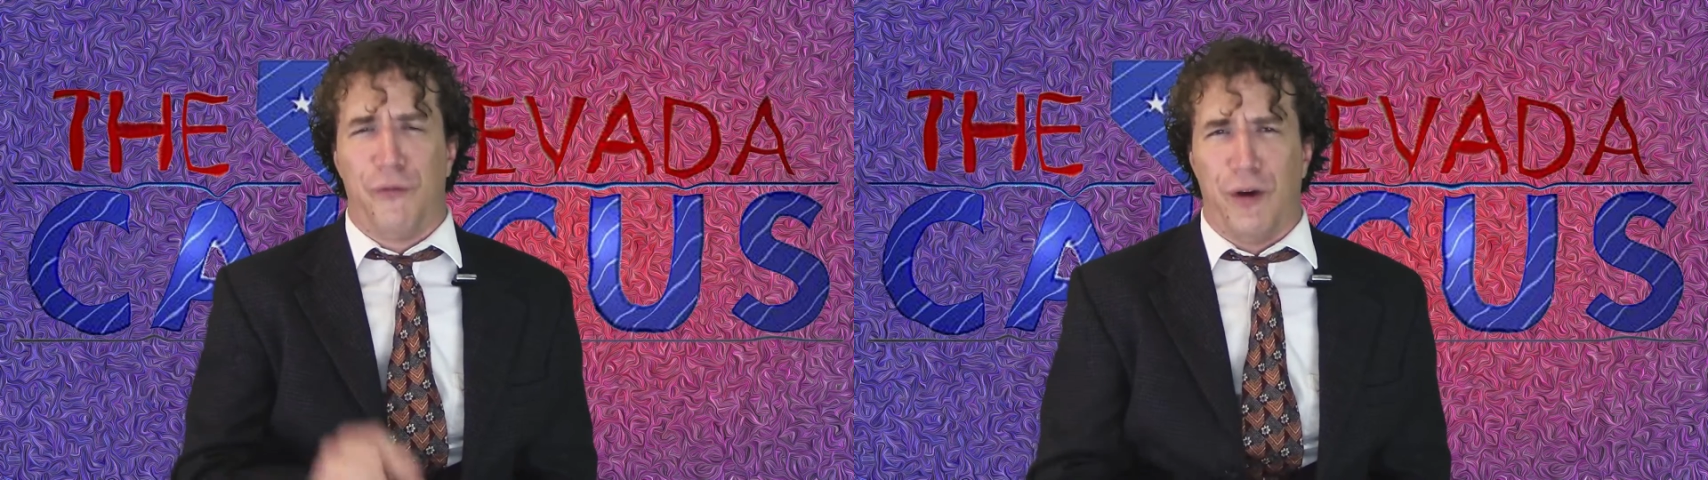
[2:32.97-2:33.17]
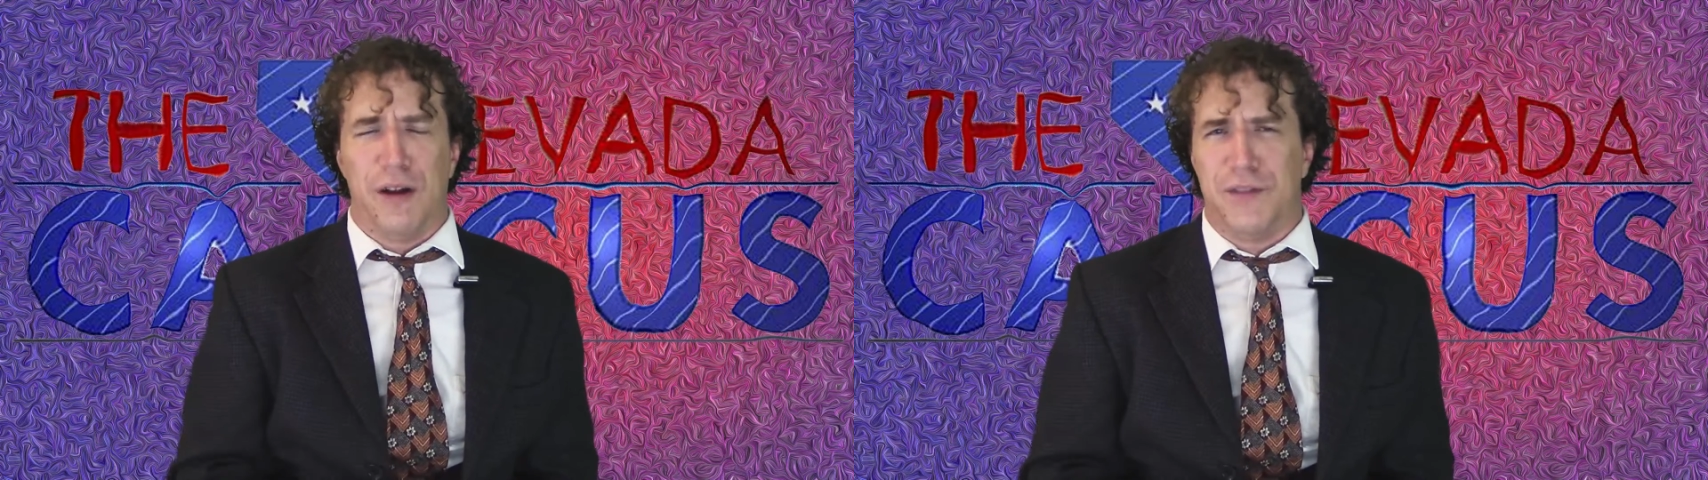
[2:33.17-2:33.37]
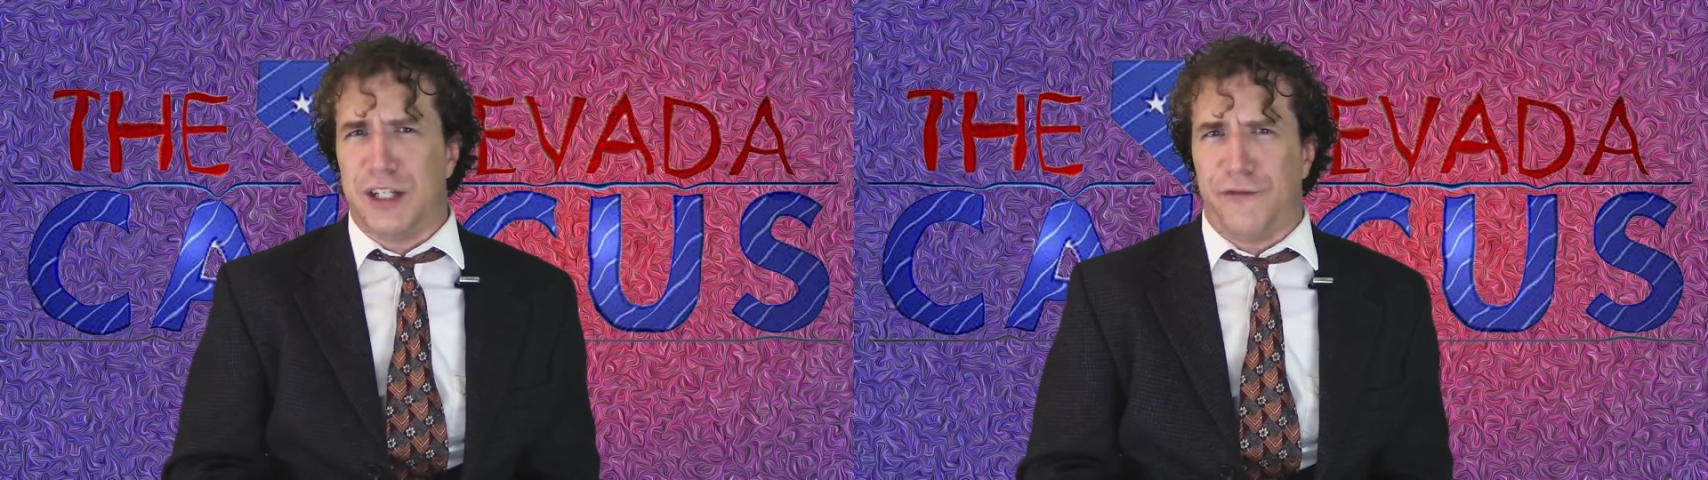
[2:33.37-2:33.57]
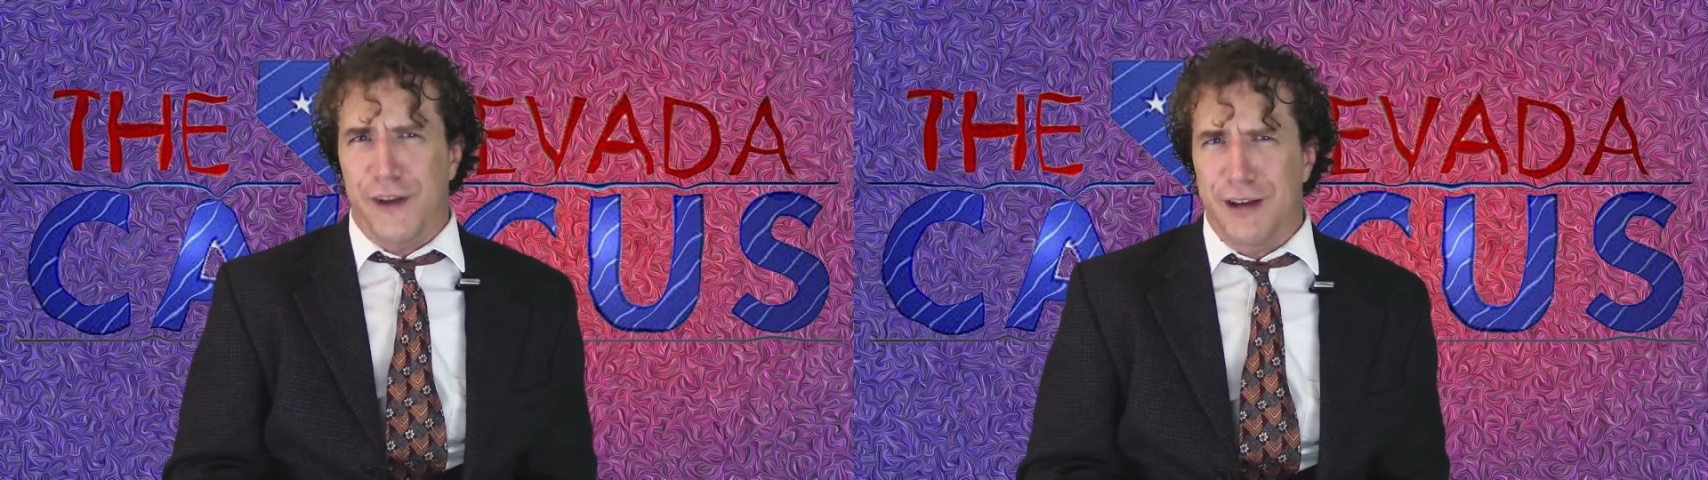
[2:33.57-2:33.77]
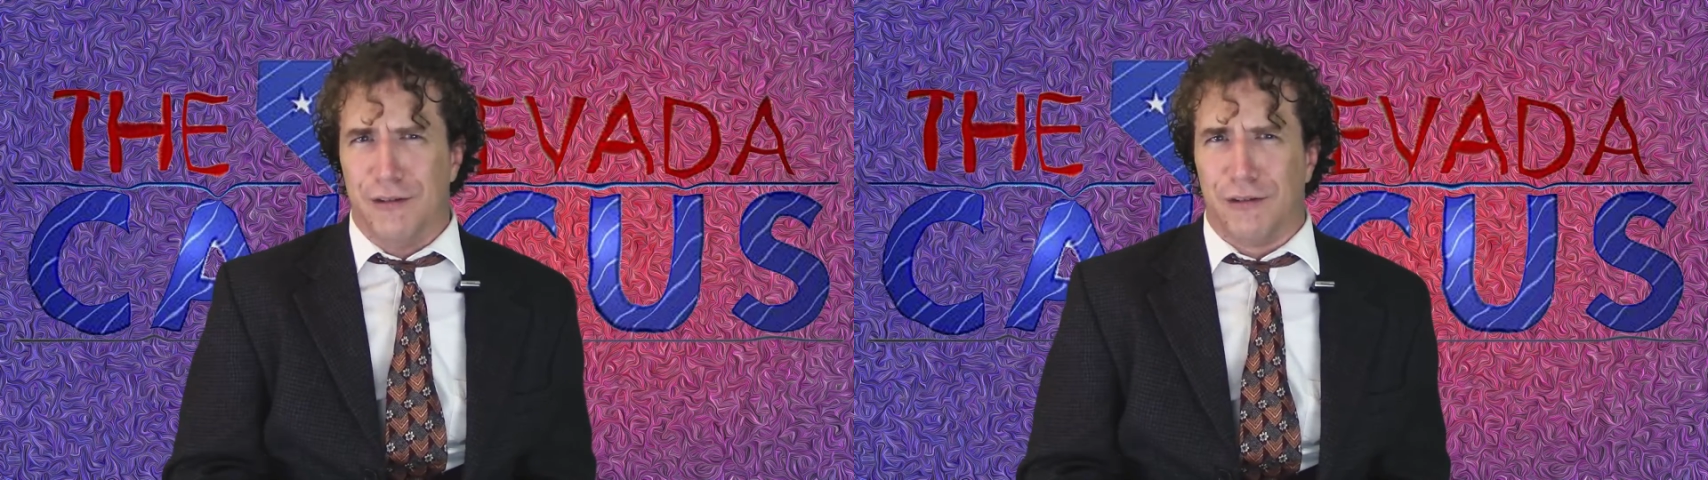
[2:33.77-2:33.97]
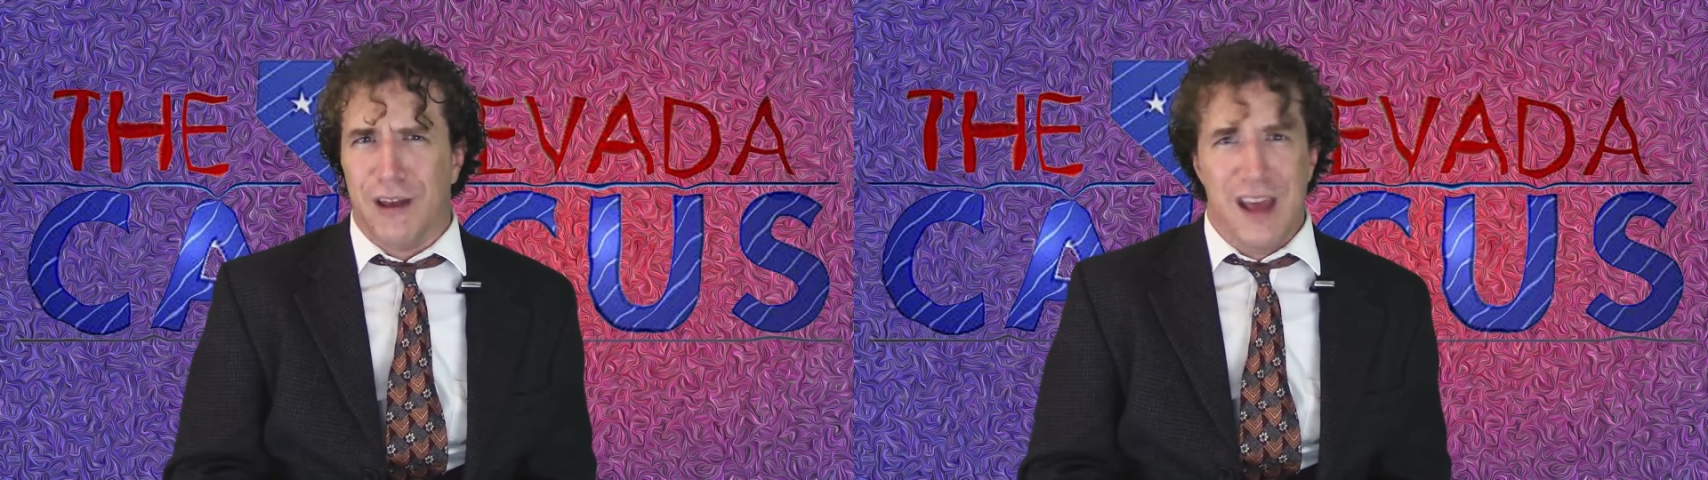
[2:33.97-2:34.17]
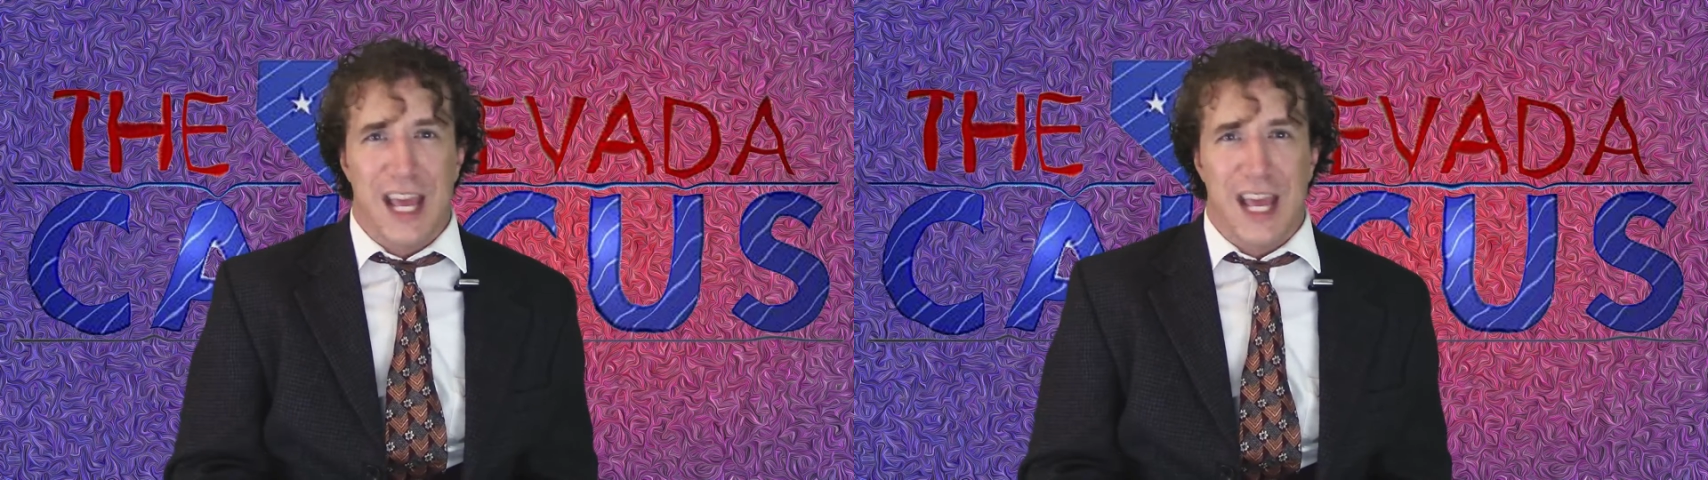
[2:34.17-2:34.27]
in front of this field.